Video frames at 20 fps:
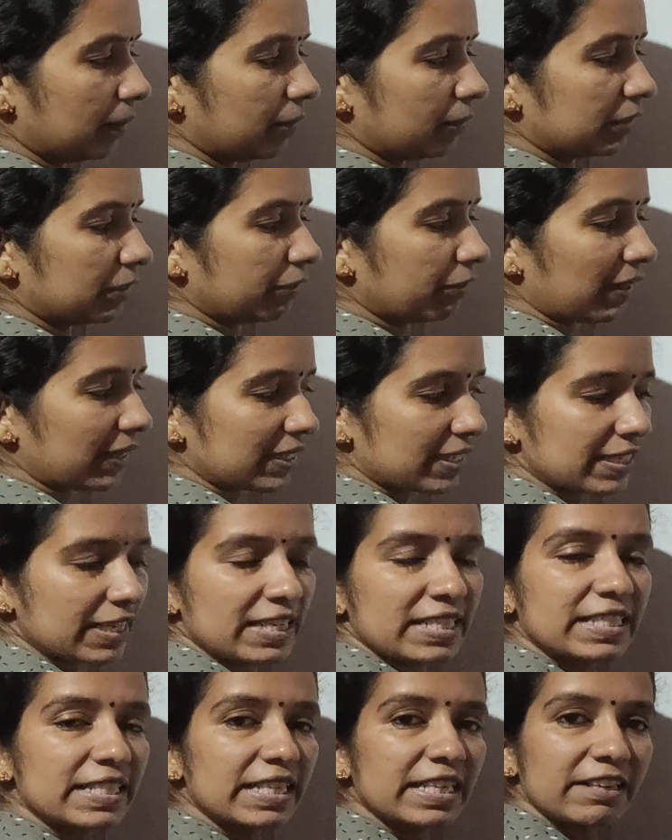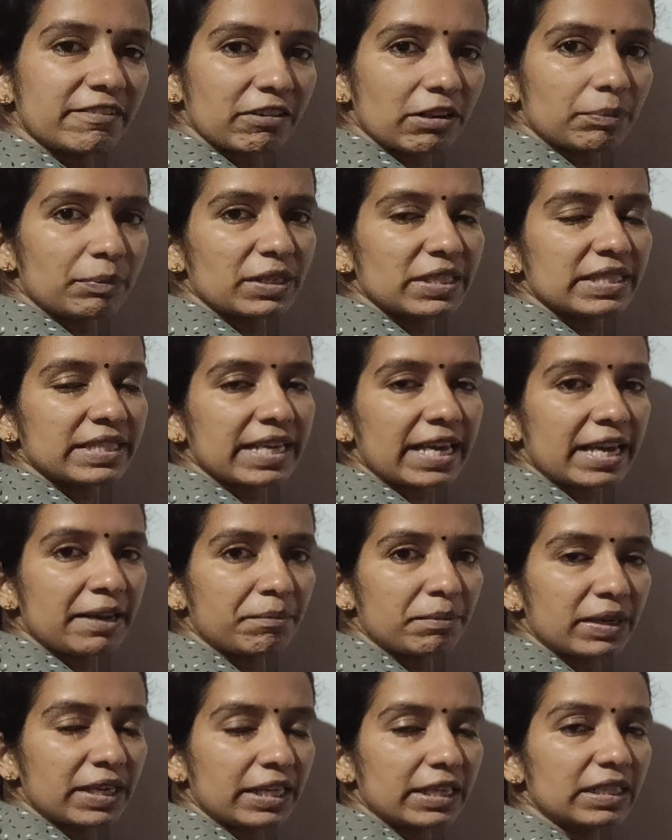the flux density will be
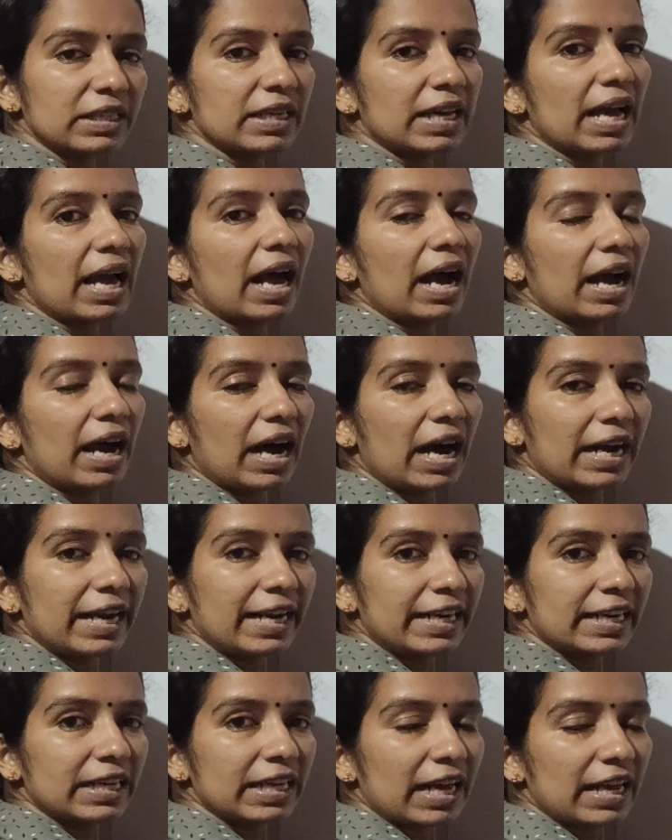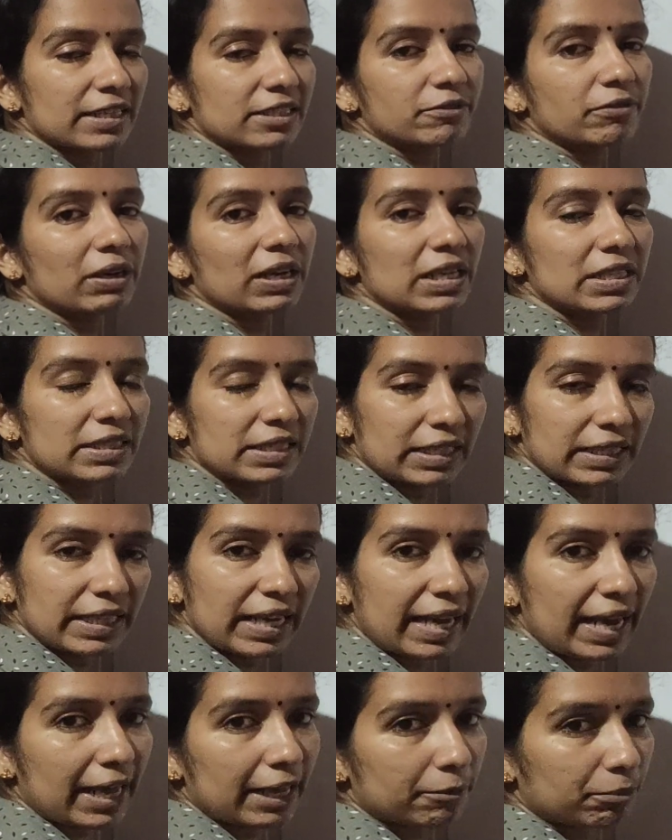same in iron as well as in
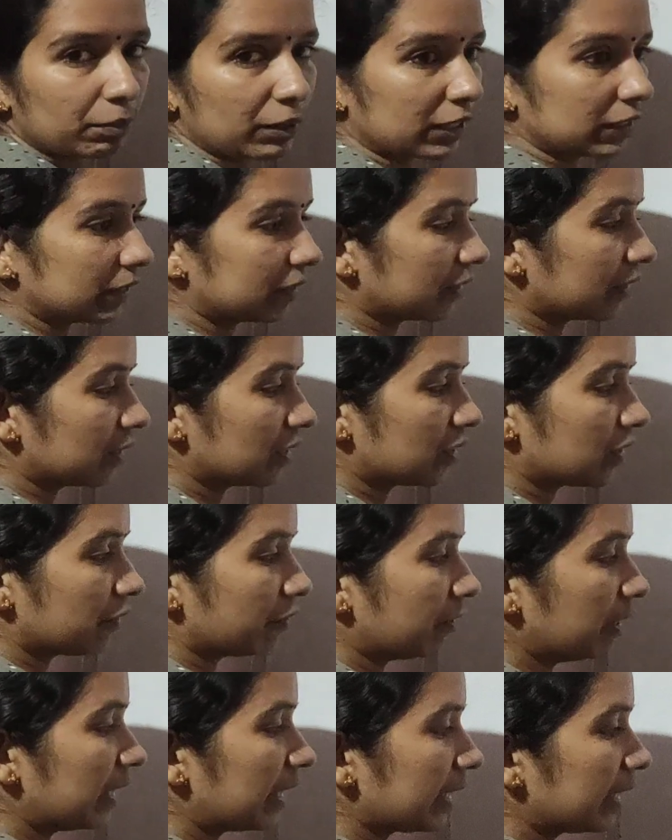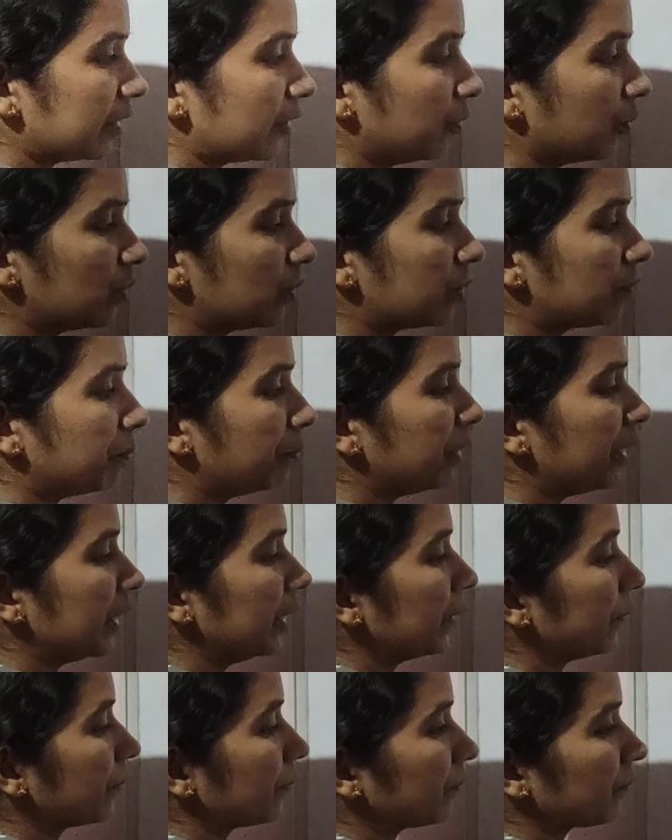the air path. So we can use B.
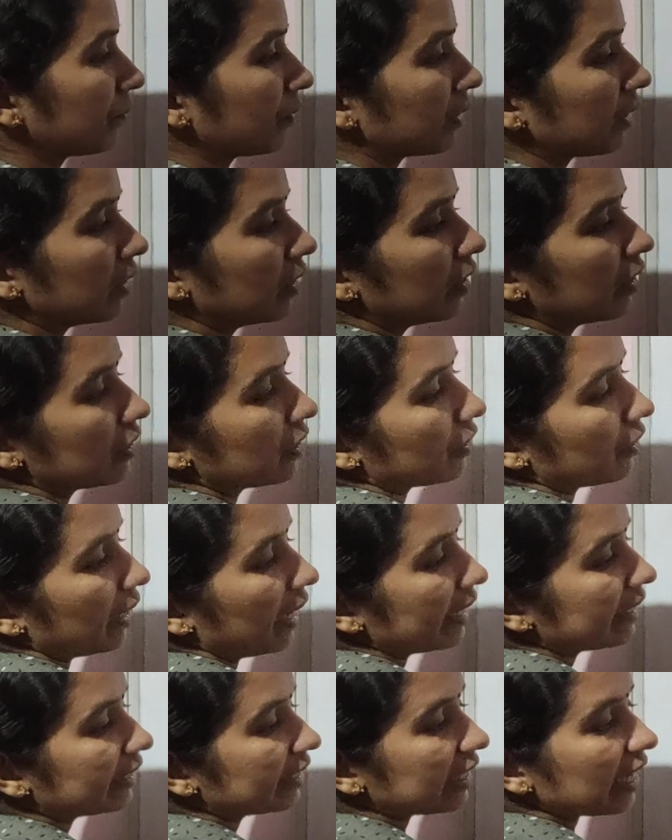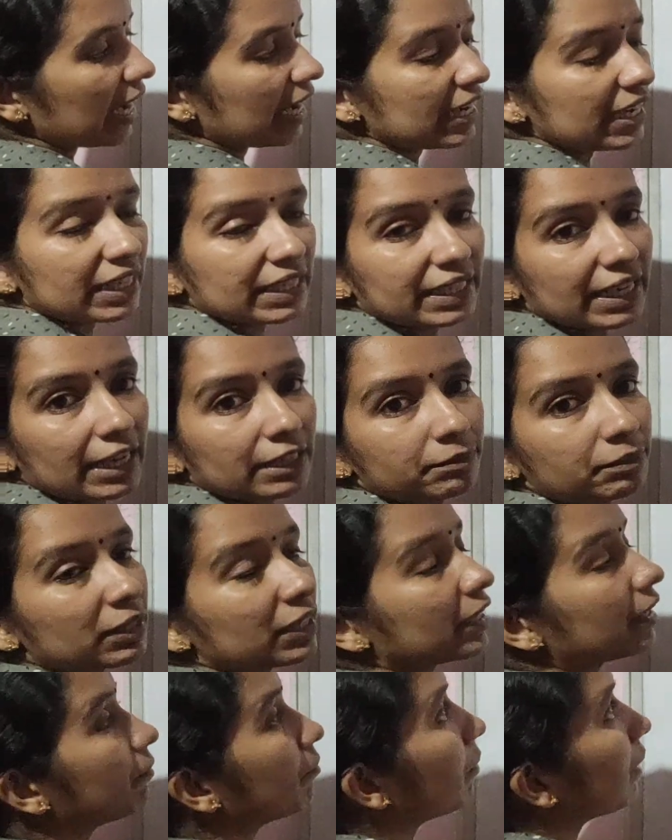So Hi can be
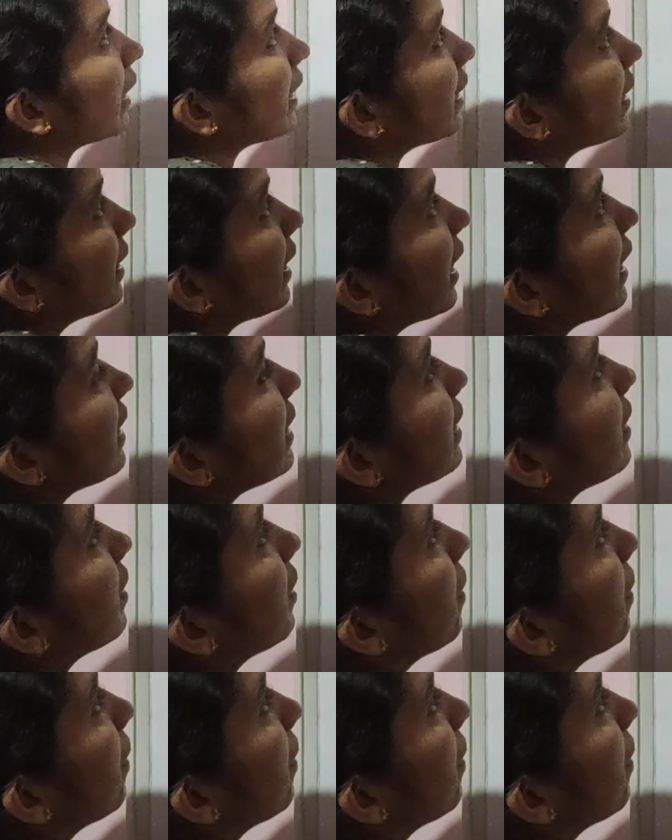replaced as